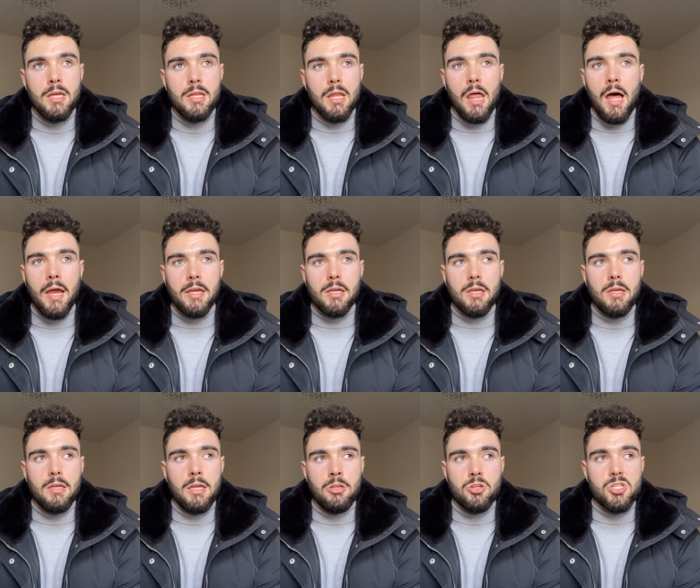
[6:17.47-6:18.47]
like,
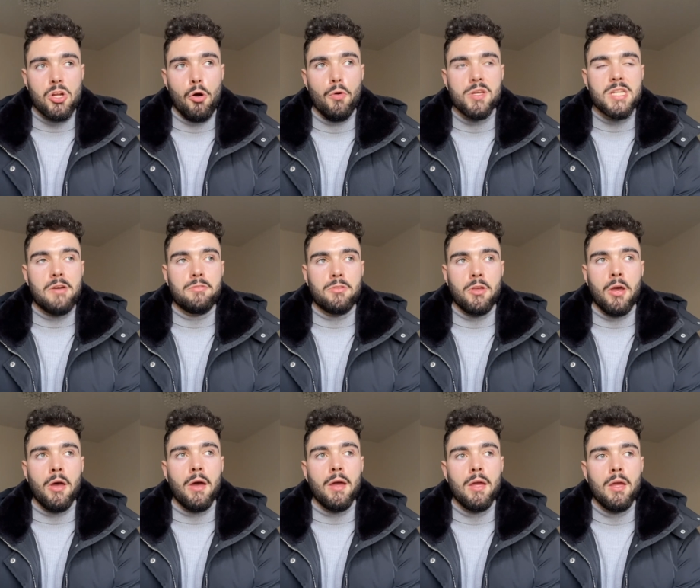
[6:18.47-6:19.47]
it doesn't always have
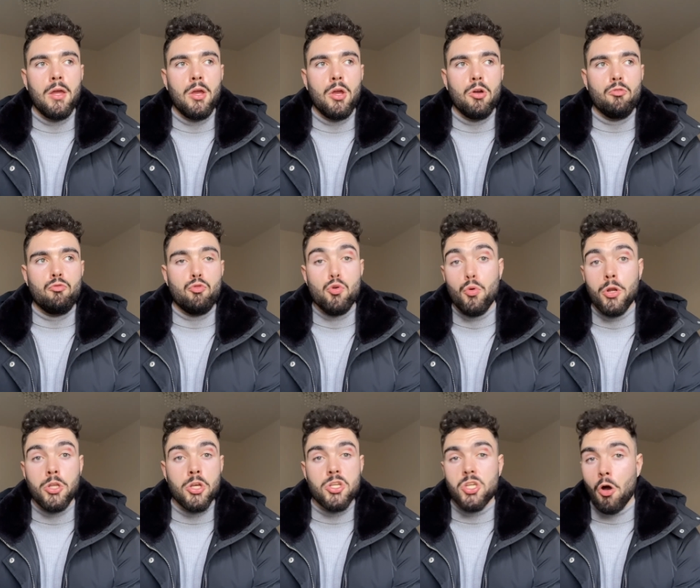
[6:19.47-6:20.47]
to
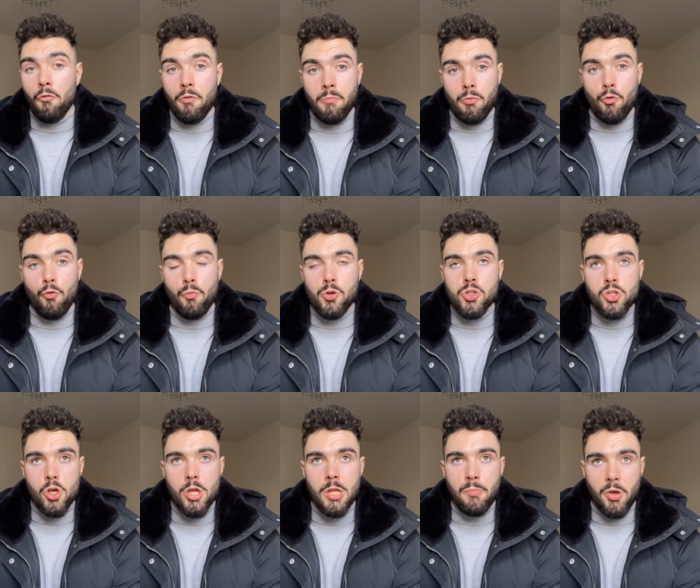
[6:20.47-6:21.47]
ruin your self-improvement
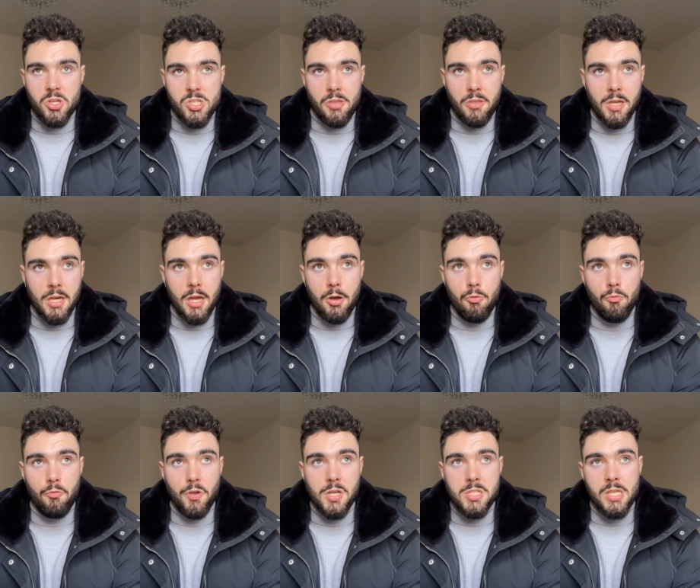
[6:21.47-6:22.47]
journey because I think
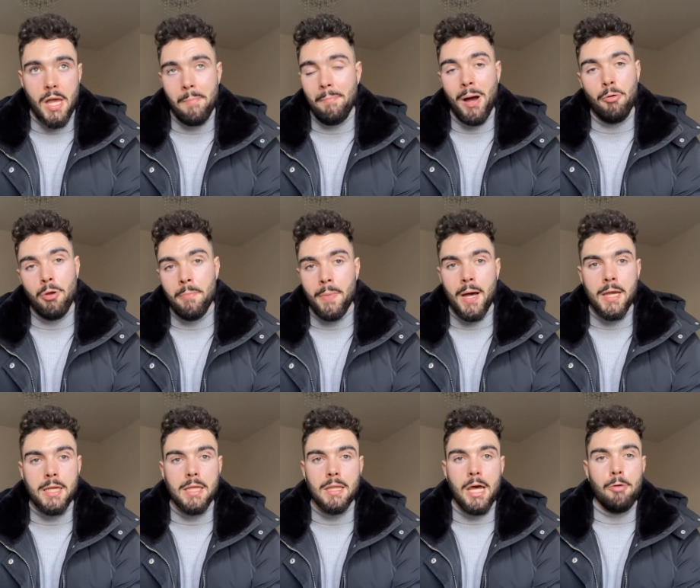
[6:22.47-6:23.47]
things like mountain
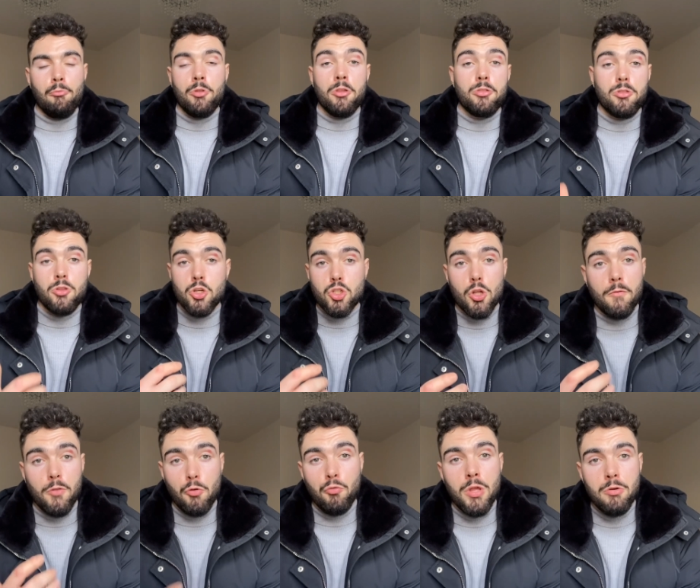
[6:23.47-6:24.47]
biking, like the, the stuff
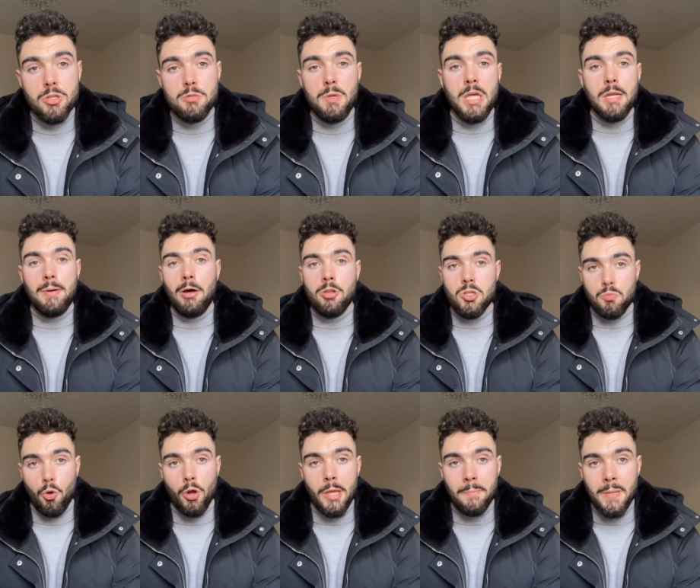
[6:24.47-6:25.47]
that we were speaking about this
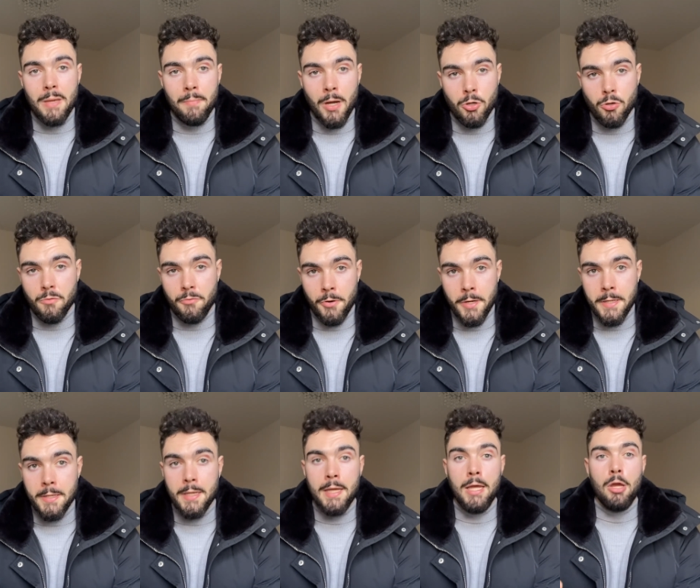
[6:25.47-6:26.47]
morning, me and my good
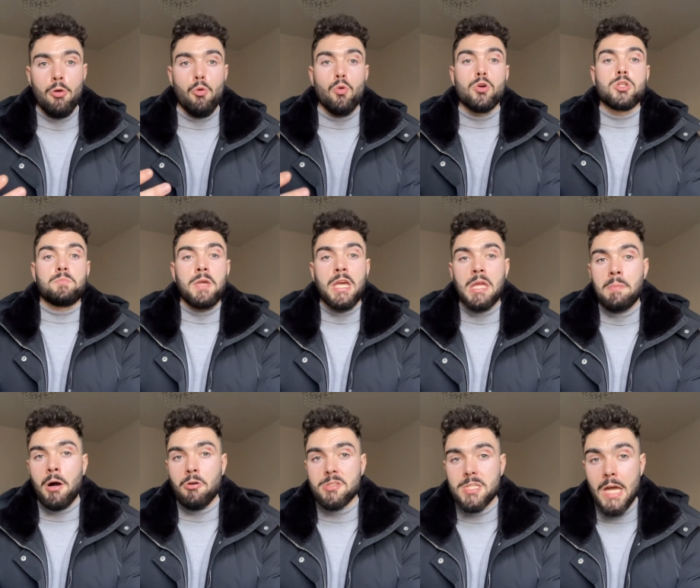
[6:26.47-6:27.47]
friend, we were speaking
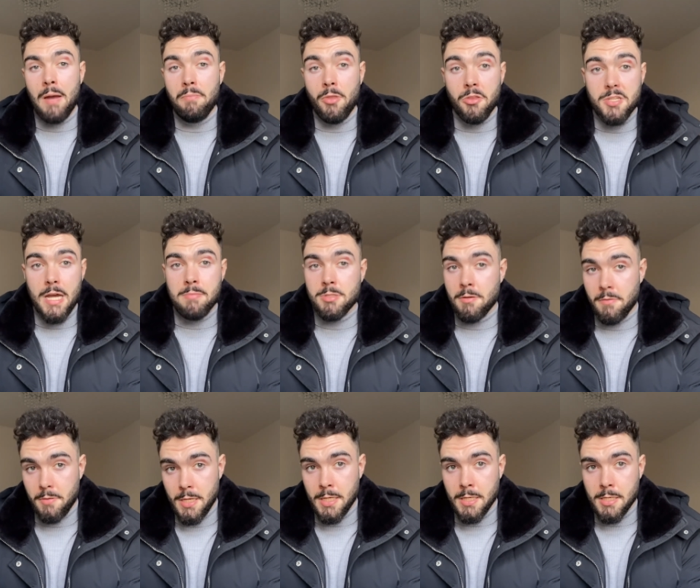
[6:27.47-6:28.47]
about type, the types of
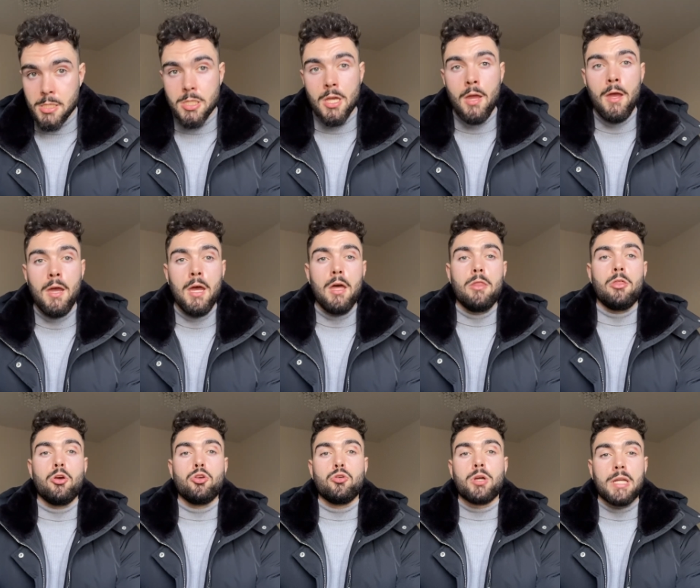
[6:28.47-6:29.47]
things
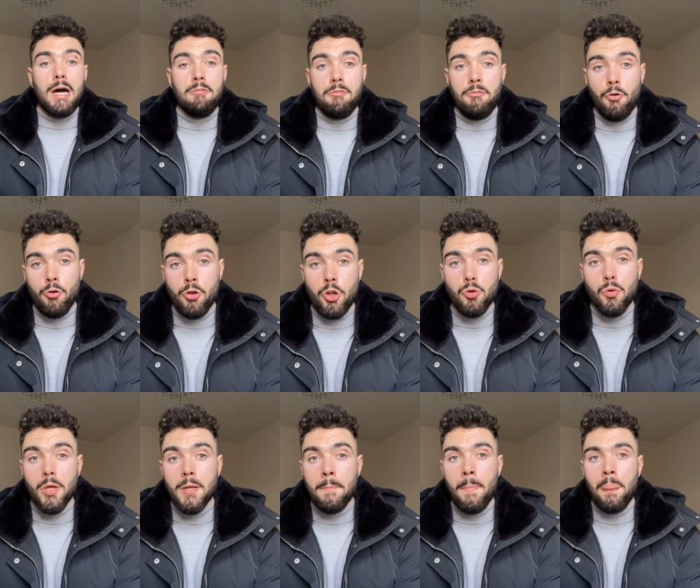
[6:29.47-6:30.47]
that you can have fun
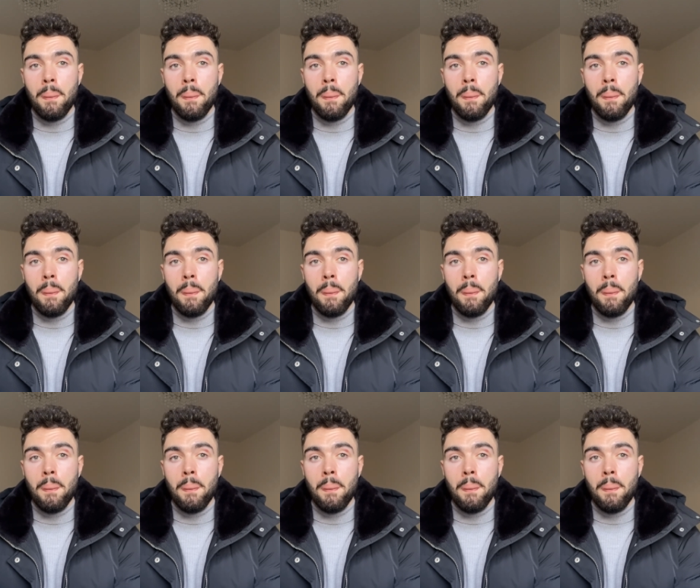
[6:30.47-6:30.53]
doing